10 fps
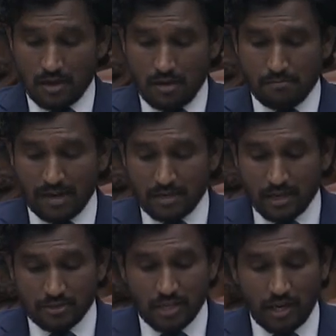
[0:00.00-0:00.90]
but
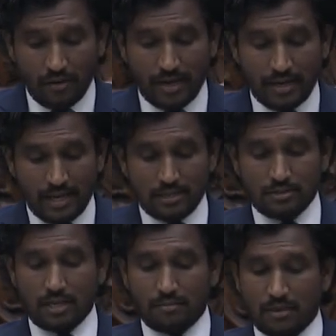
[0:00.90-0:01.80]
Nazir and his
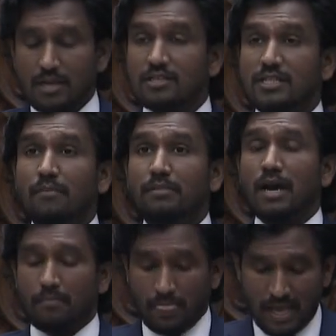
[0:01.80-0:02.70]
team stepped
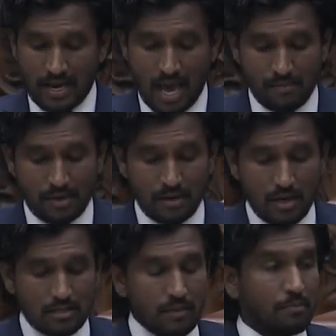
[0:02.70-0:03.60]
up and have been
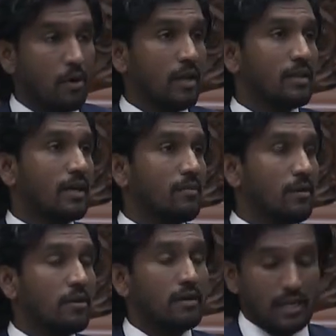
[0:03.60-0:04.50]
supporting the
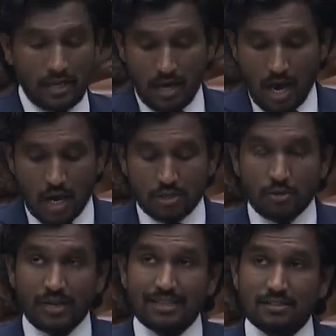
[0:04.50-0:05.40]
community
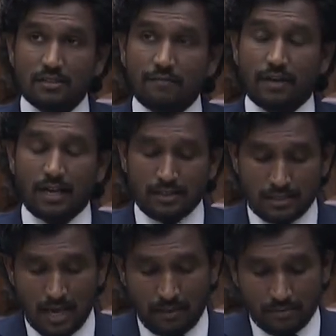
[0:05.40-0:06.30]
during these difficult
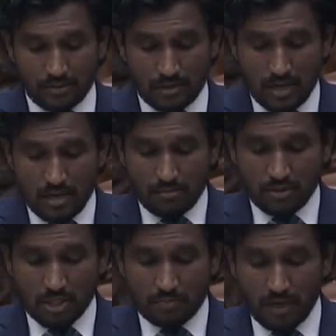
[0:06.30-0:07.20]
times.
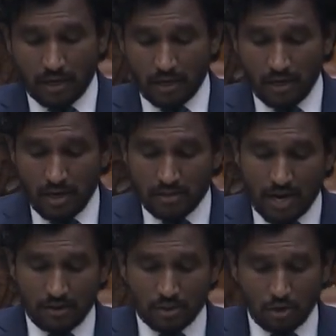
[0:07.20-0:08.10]
Mr. Speaker, there
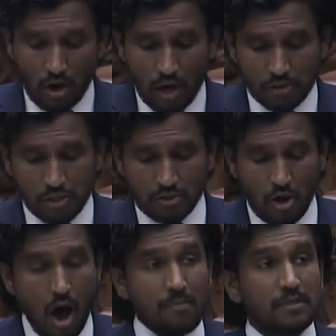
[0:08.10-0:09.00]
is cautious
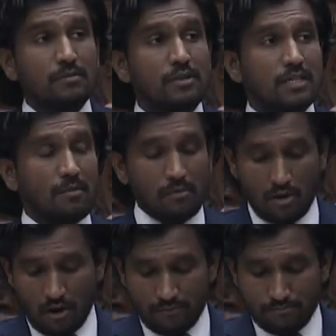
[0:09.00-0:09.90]
optimism
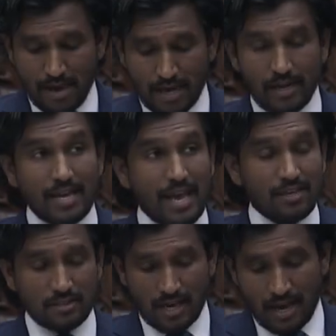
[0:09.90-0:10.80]
of better
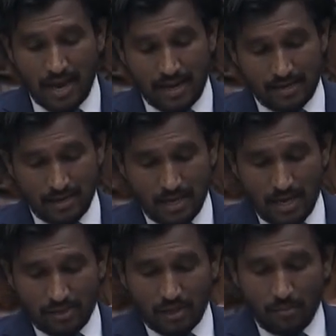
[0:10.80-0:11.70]
days ahead.
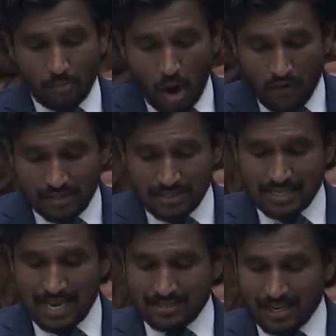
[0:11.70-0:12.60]
The province
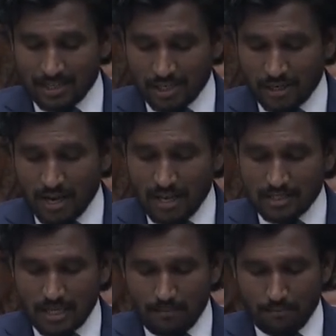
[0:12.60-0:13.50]
has entered
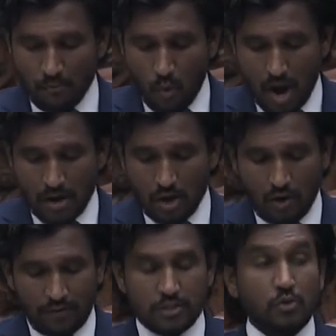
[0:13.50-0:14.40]
step one
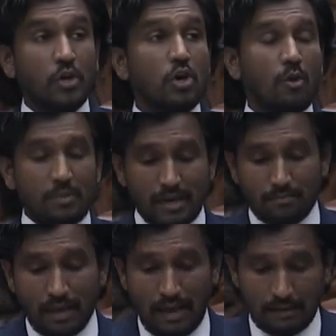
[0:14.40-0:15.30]
of its reopening
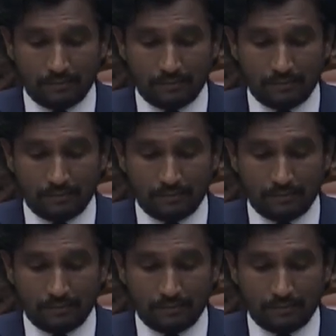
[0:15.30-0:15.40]
plan.